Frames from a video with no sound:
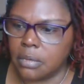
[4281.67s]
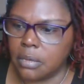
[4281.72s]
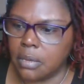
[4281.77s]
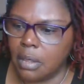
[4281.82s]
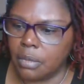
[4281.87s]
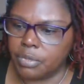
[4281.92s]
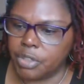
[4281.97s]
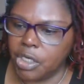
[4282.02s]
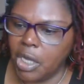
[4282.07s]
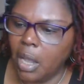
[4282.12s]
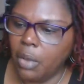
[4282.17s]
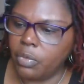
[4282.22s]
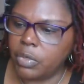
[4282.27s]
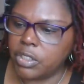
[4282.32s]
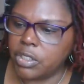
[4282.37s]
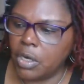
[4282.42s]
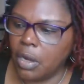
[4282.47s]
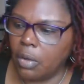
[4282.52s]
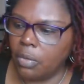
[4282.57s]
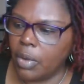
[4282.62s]
come chat
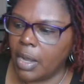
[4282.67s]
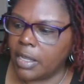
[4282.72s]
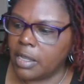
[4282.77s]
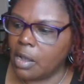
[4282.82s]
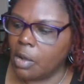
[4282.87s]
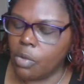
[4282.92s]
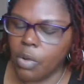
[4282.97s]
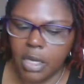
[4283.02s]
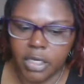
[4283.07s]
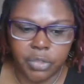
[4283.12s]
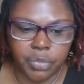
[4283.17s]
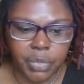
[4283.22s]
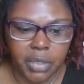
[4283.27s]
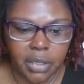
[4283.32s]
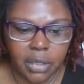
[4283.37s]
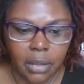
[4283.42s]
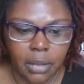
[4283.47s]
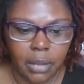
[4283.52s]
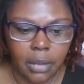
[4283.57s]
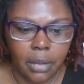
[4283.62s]
with y'all while y'all watch me
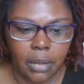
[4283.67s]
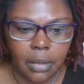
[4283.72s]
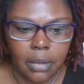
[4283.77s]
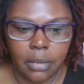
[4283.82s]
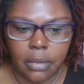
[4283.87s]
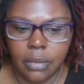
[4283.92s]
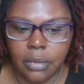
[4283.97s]
cook.